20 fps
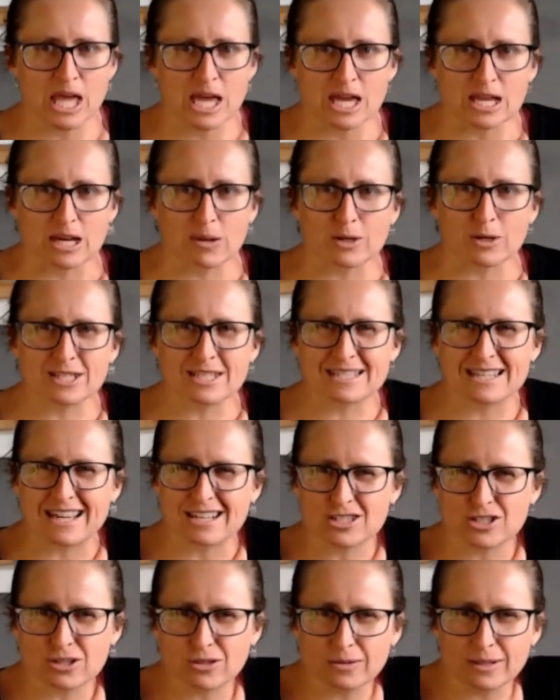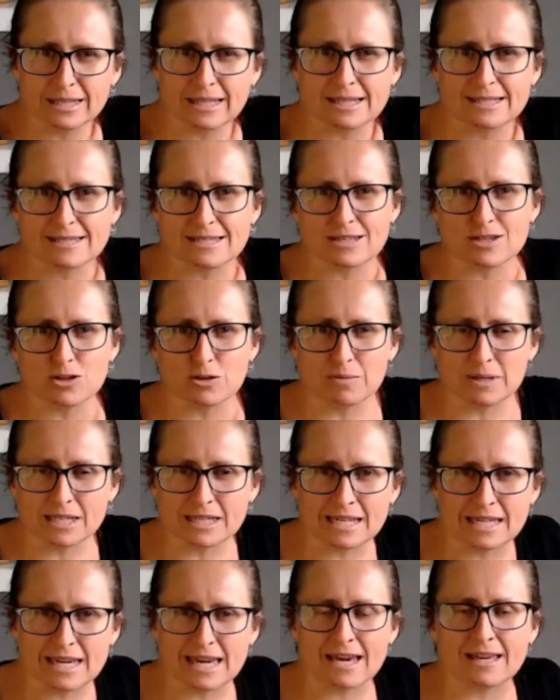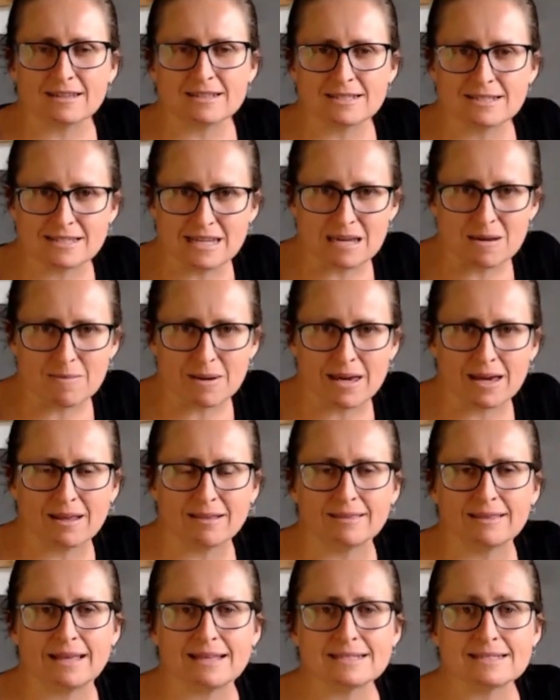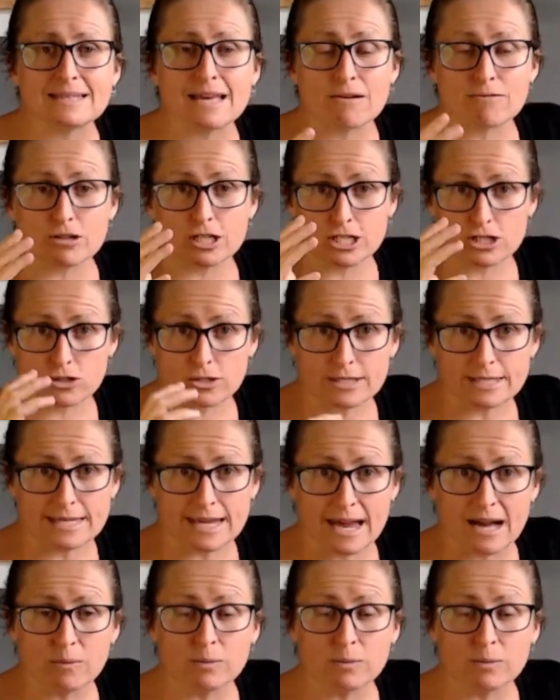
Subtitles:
Now, what does that do? It lets the humidity out, the steam out, lets that reduce down,